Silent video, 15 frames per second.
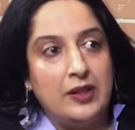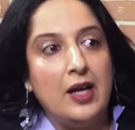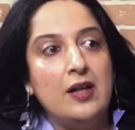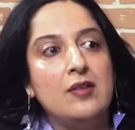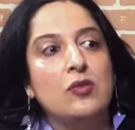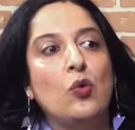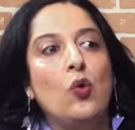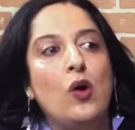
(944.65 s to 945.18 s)

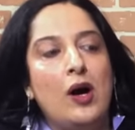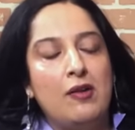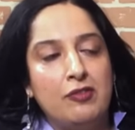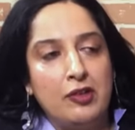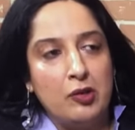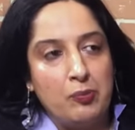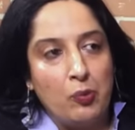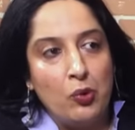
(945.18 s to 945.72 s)
does go
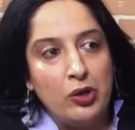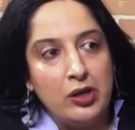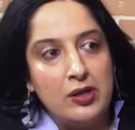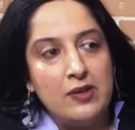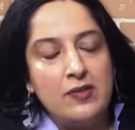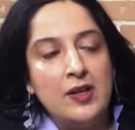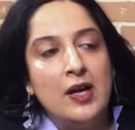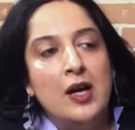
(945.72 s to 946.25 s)
after
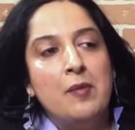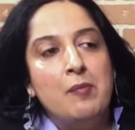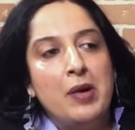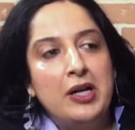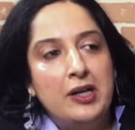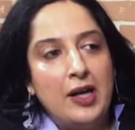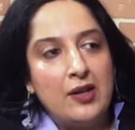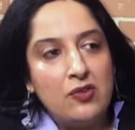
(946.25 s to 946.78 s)
opponents,
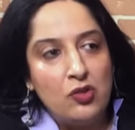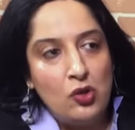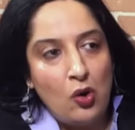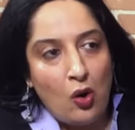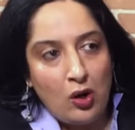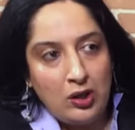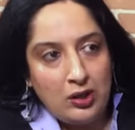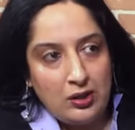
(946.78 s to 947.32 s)
but does
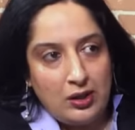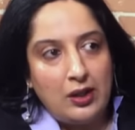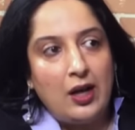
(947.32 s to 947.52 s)
not,